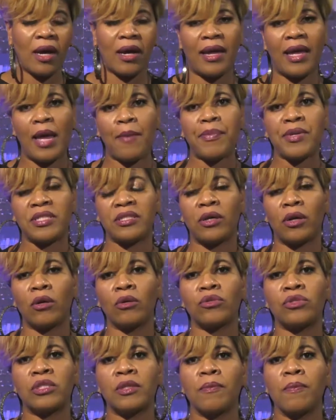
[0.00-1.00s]

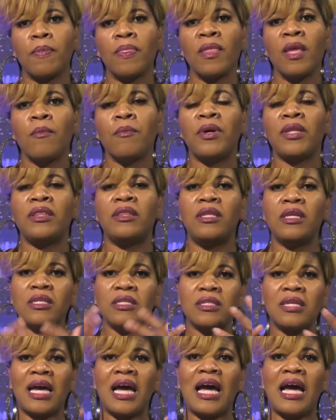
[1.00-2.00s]
episodes. But this
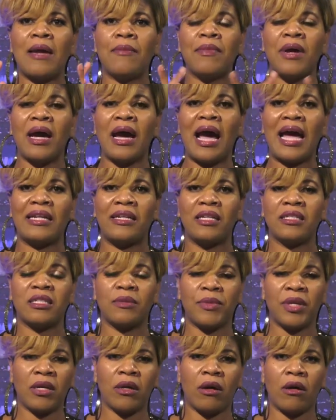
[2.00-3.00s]
time, I did
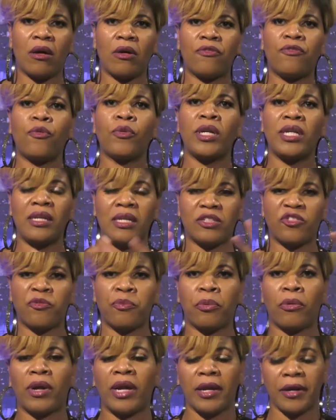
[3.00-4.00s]
something called 40 Days of
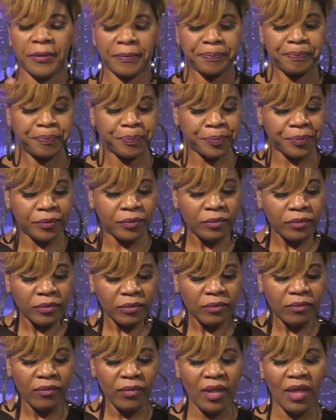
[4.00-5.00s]
Prayer.
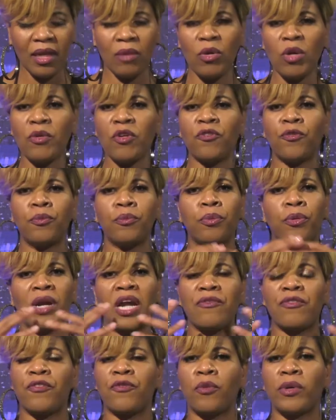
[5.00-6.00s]
And we were
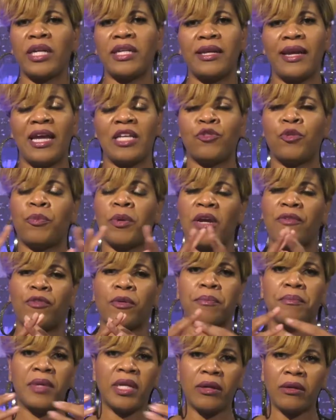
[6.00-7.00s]
praying for 40 days. We prayed for
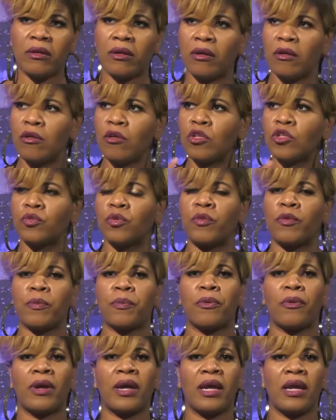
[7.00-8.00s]
miracles. We were
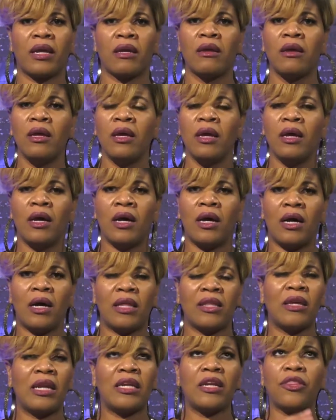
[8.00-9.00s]
praying.
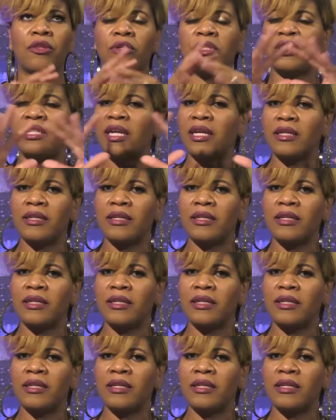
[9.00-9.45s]
They had another 10